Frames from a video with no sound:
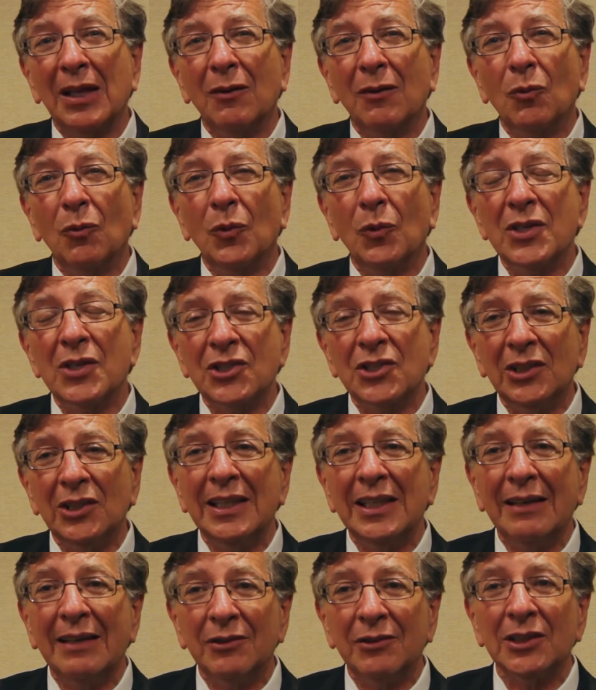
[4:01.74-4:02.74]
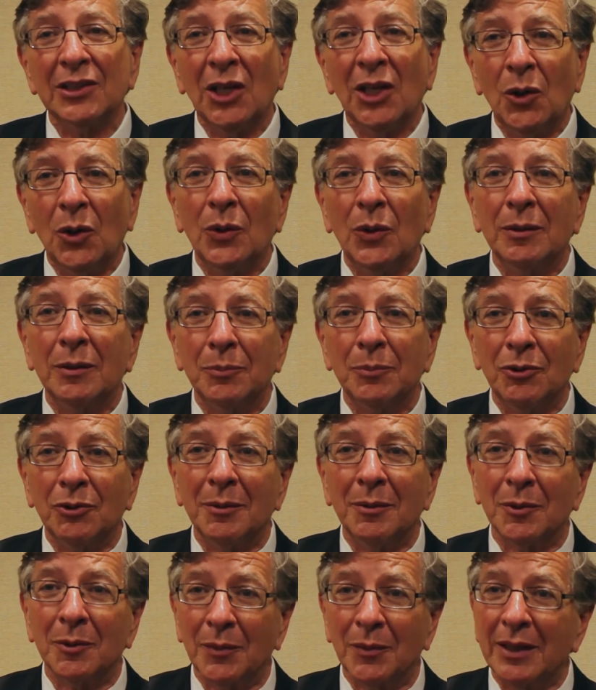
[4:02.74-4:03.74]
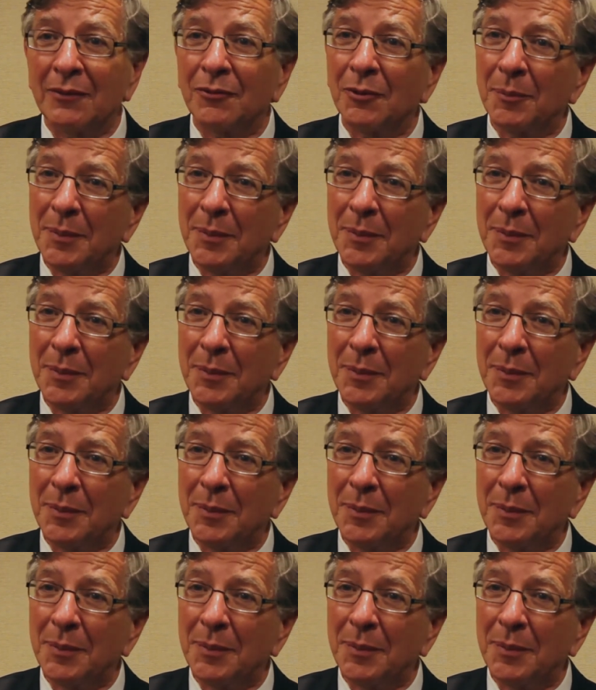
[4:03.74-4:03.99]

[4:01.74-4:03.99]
We still have a low employment rate for